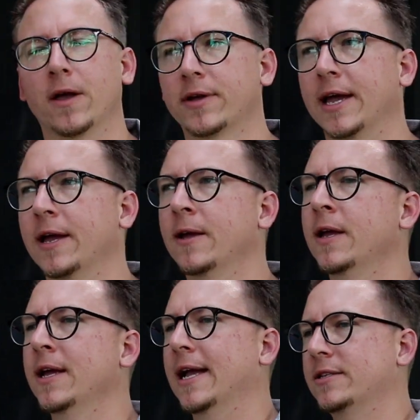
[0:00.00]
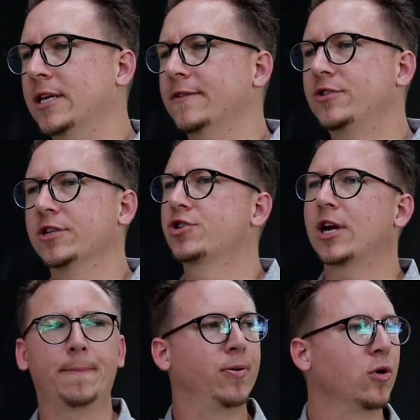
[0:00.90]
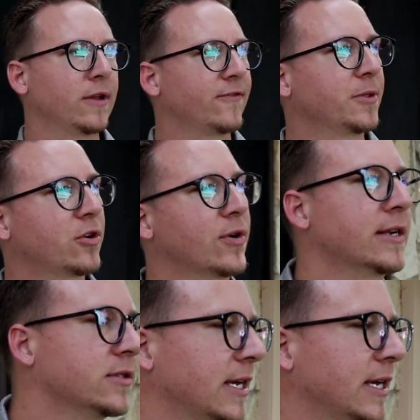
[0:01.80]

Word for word: okay, instead of just straight pulling from the grid,